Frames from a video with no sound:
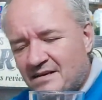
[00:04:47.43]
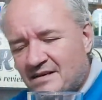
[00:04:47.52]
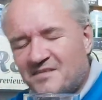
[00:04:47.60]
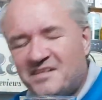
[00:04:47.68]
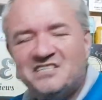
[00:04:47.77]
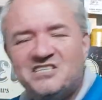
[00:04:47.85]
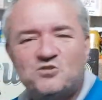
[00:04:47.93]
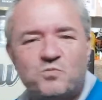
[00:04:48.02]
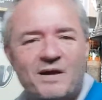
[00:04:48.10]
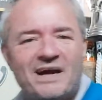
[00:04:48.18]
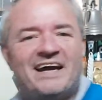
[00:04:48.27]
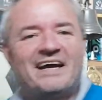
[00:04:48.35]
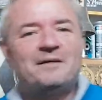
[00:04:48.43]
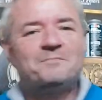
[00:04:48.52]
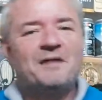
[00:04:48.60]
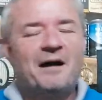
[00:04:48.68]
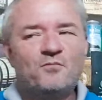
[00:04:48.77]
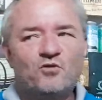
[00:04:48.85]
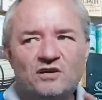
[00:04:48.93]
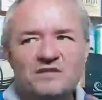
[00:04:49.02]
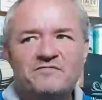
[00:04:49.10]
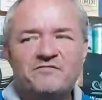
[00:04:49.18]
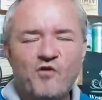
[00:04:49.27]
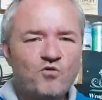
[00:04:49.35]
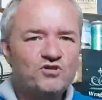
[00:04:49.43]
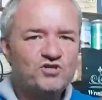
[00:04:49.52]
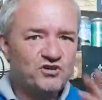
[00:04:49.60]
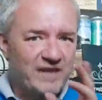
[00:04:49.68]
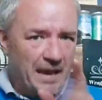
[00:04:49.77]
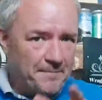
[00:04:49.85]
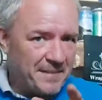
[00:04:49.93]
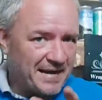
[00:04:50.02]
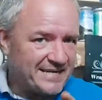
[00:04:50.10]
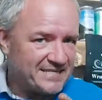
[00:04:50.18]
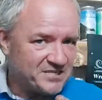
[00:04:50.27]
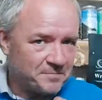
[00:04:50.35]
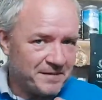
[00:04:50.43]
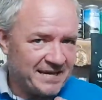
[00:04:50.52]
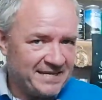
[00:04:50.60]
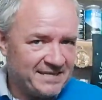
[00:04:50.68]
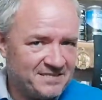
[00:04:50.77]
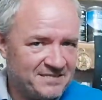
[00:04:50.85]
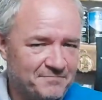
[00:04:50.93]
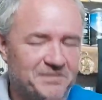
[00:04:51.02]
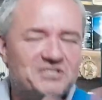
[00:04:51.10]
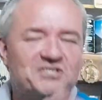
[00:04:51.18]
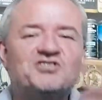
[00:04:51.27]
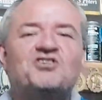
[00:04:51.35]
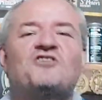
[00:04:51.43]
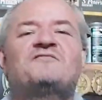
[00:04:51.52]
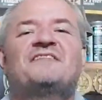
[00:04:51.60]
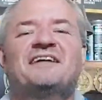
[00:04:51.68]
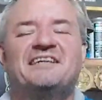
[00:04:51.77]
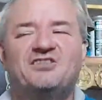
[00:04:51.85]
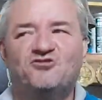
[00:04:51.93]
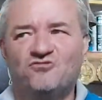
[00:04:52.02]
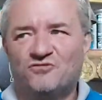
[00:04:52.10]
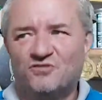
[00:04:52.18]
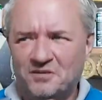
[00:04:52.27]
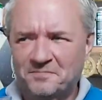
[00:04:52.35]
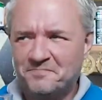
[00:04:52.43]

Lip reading: This is where I'm looking forward to getting back into beers, Mr. So Fucking Drunk.